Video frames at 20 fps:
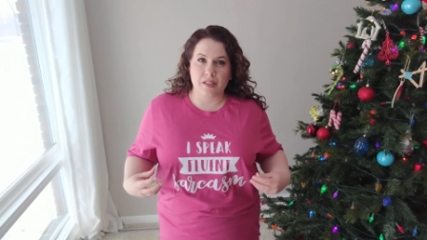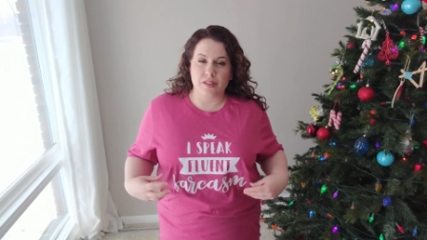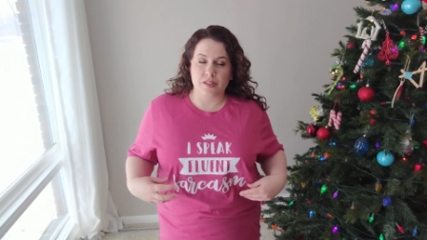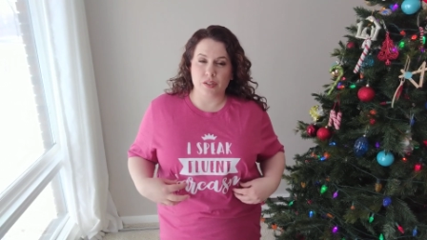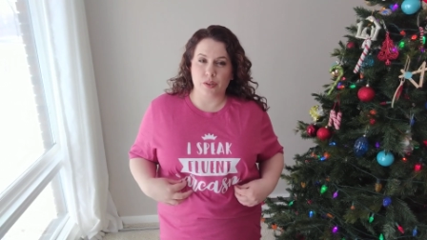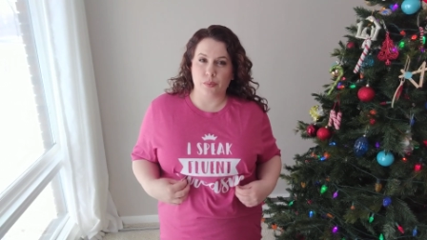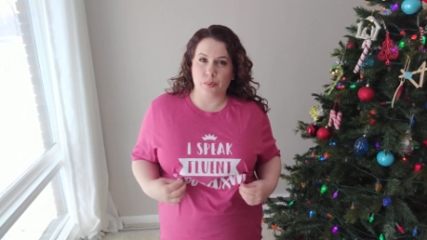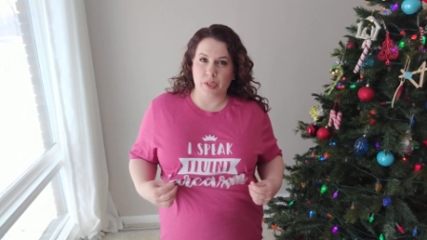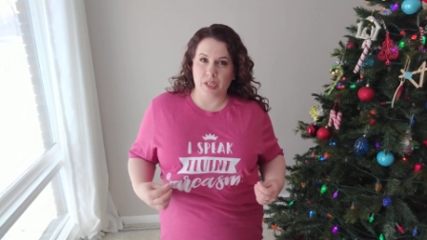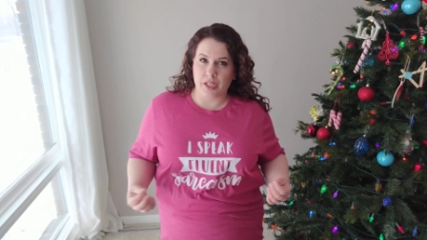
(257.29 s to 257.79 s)
And
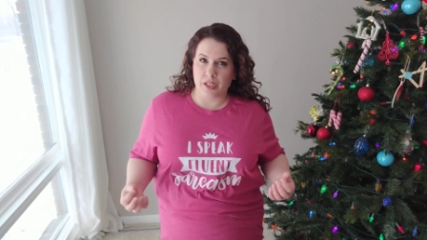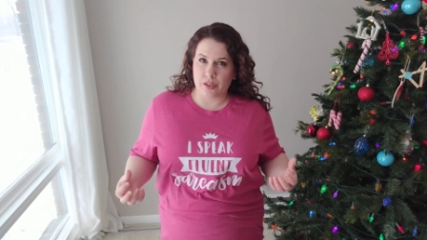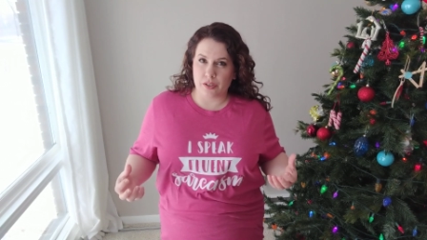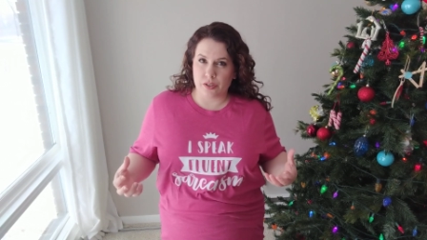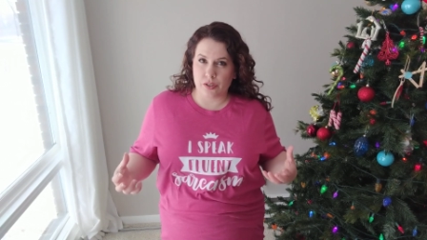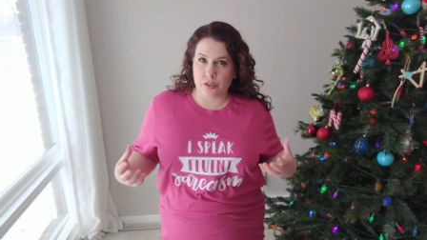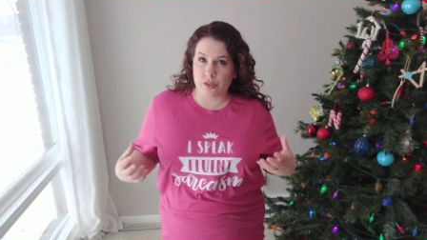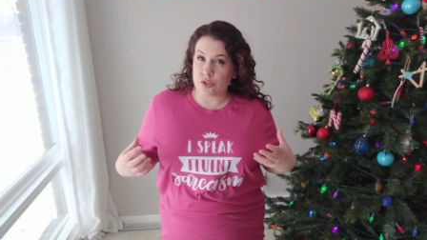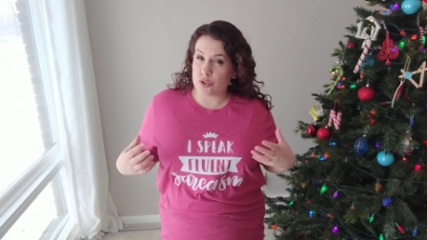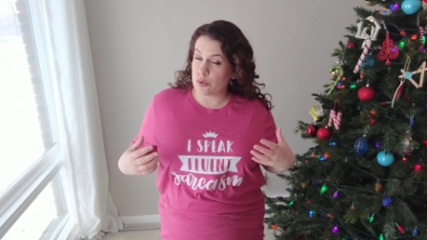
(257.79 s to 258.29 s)
so when it
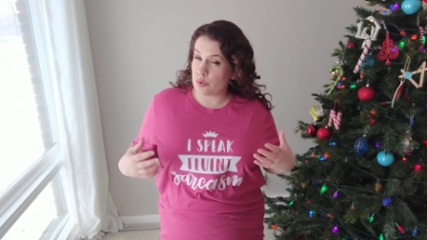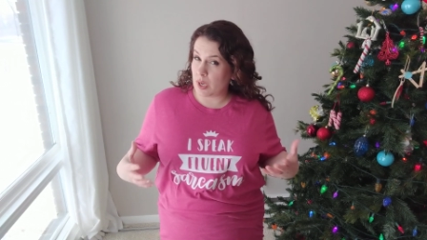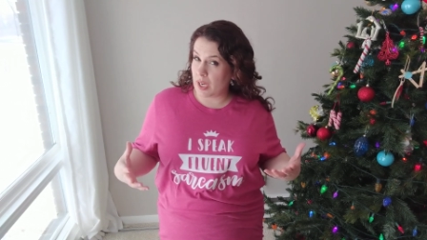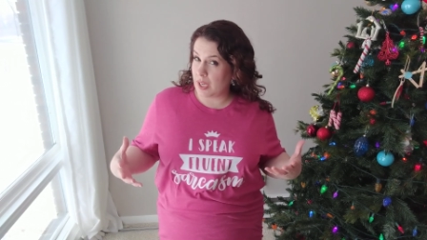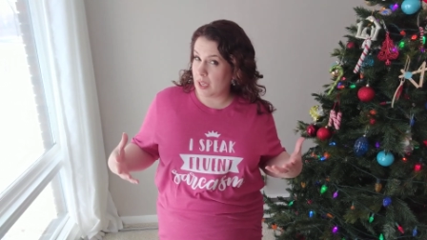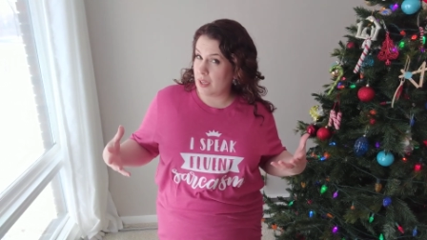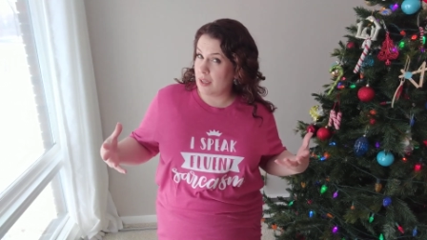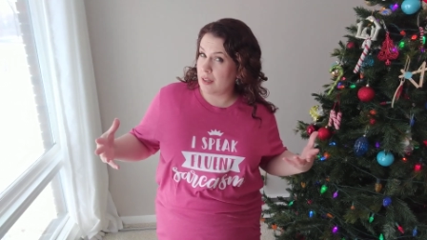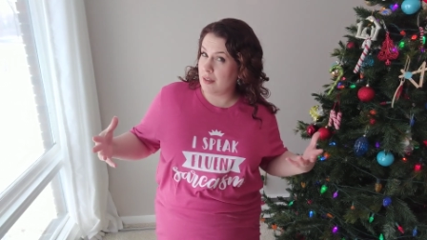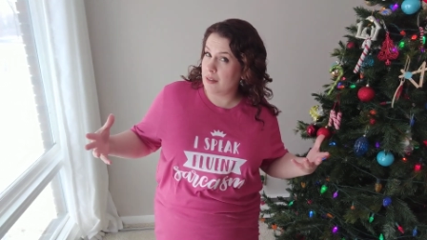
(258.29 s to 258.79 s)

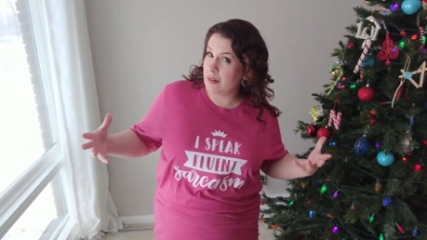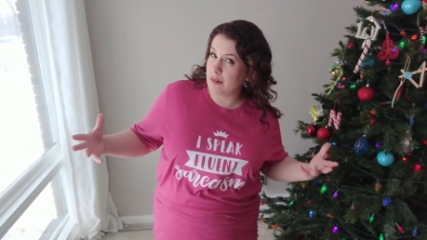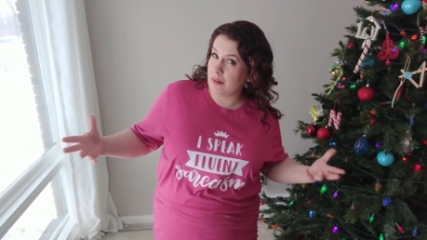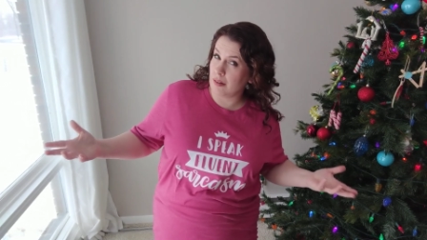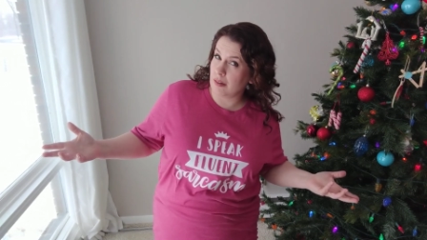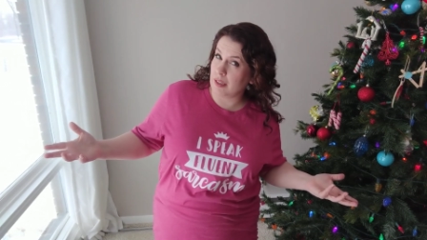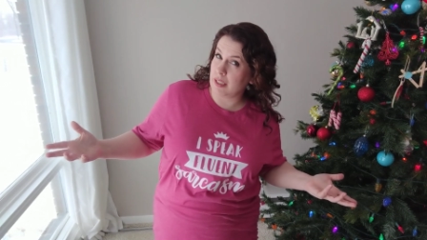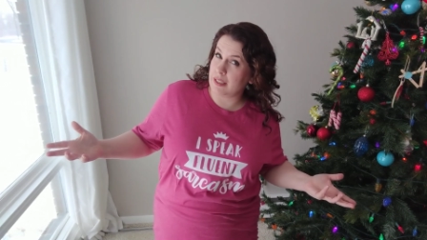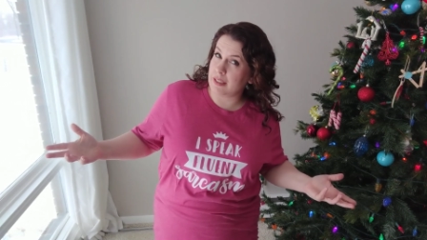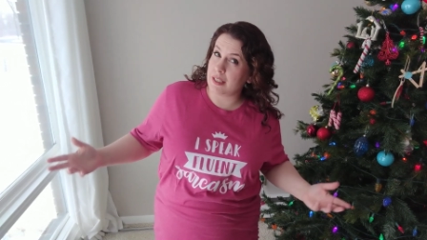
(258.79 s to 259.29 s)
shrank,
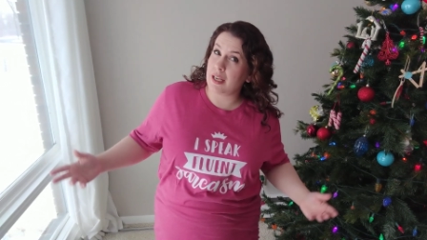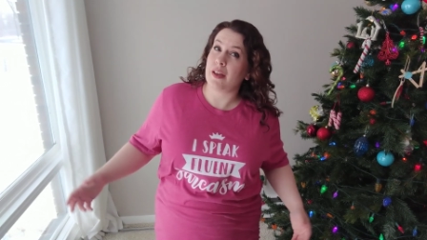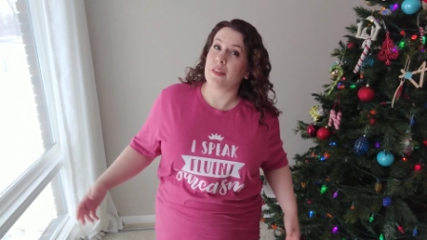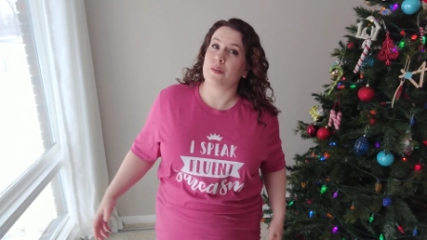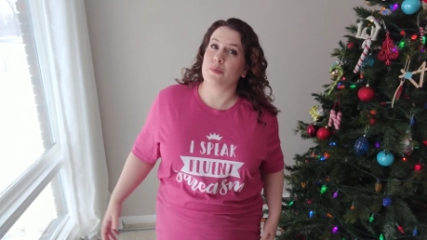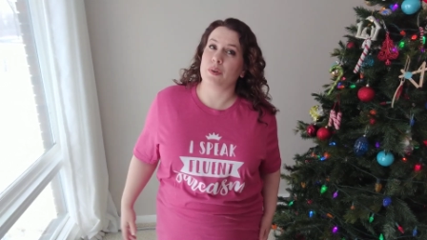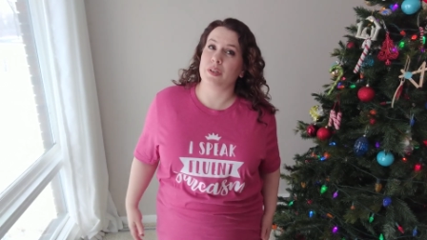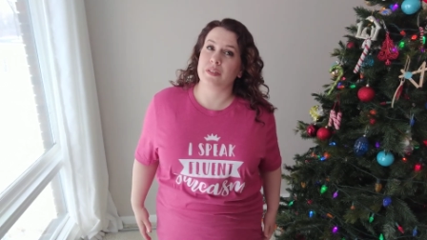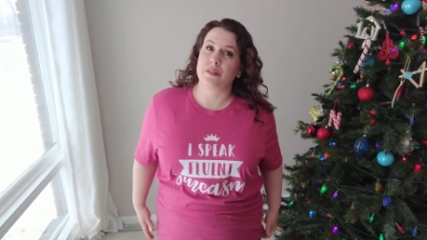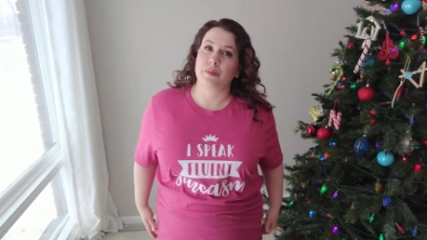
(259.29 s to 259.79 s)
or at least the
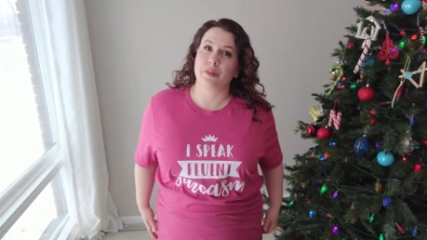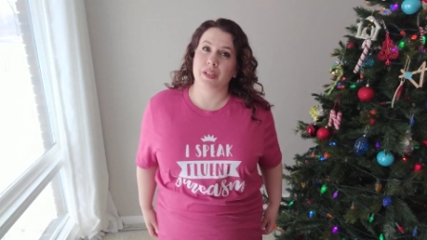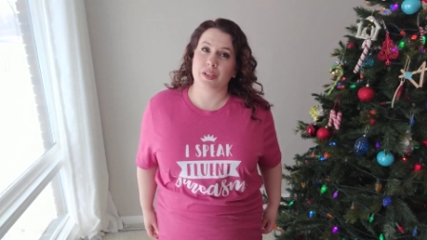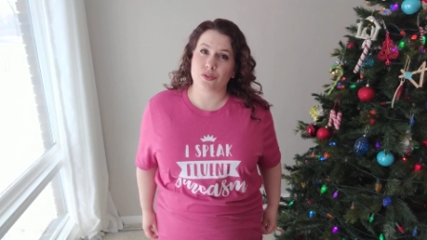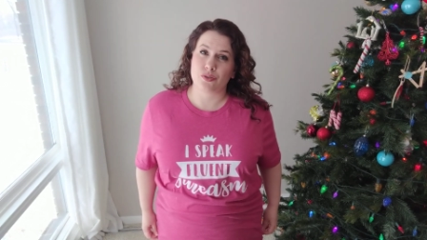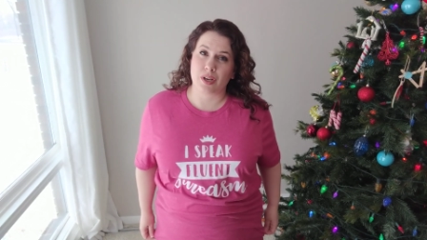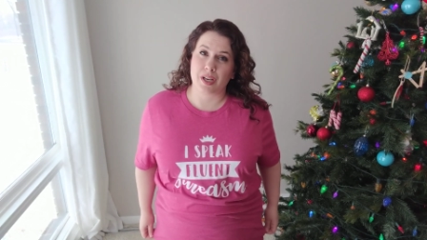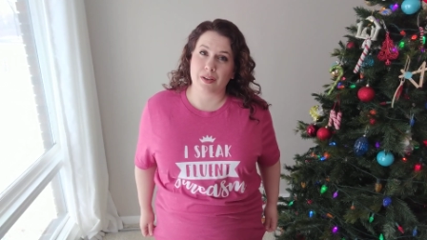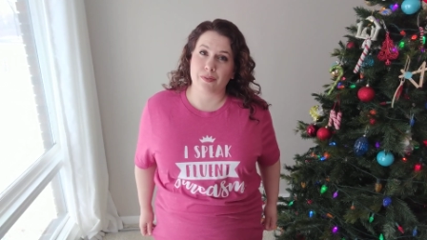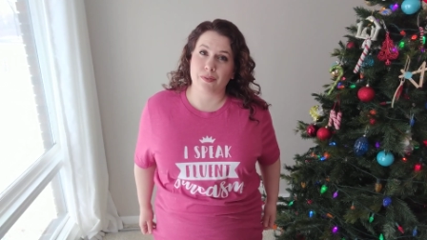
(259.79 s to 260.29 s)
other ones when they
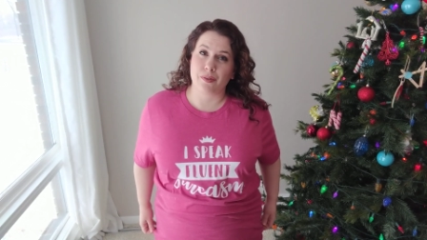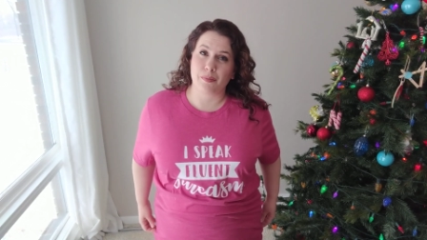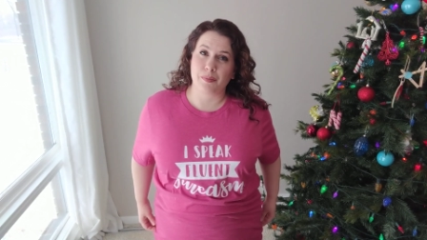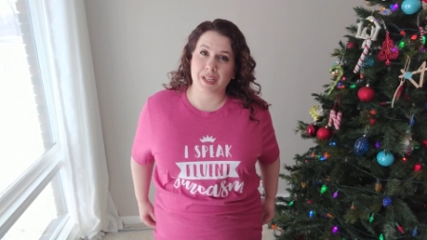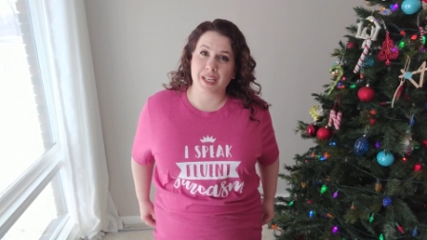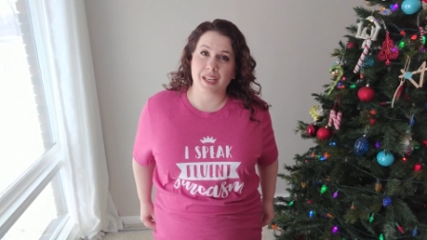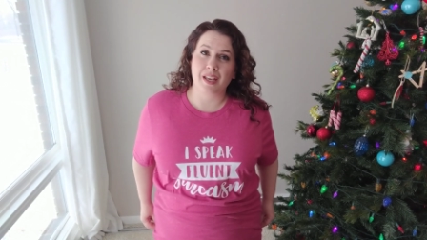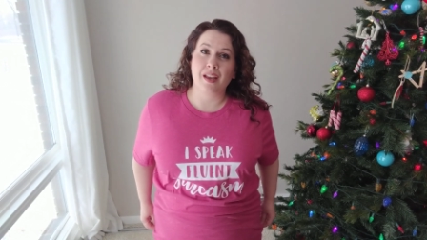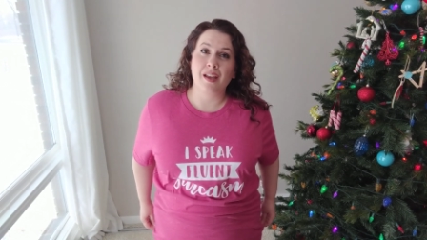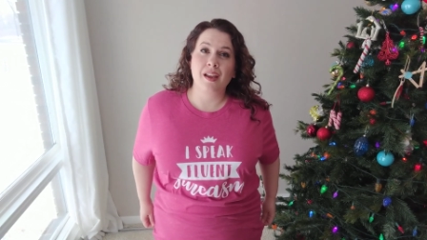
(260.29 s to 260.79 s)
shrank for
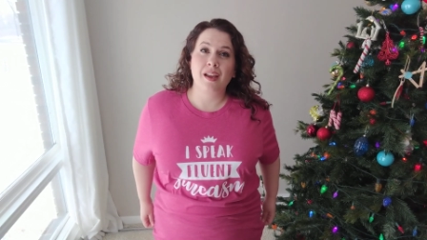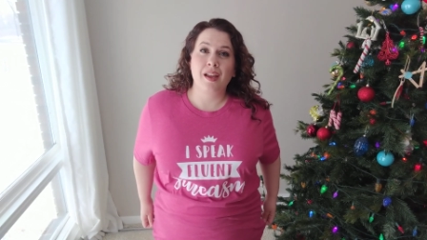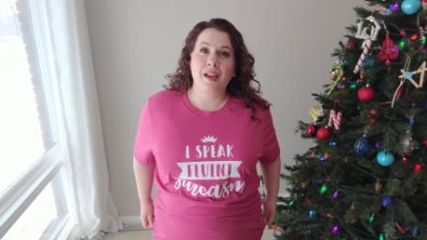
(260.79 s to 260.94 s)
me,